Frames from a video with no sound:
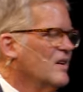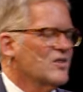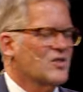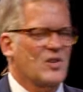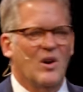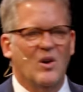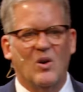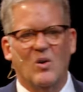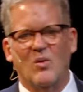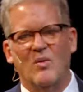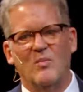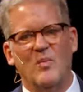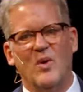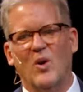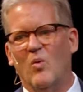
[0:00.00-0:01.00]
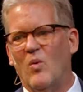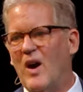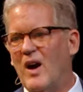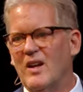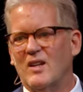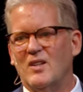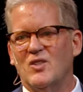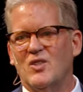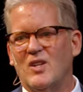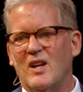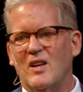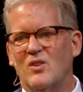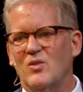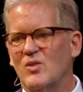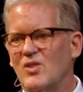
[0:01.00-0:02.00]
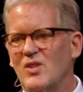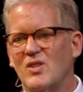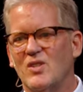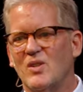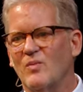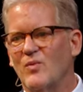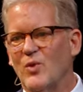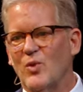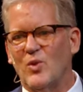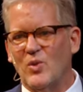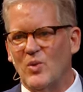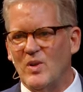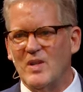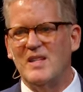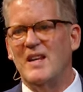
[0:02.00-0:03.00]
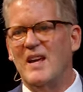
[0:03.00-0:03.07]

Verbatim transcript: So, marijuana can stay in your system for 30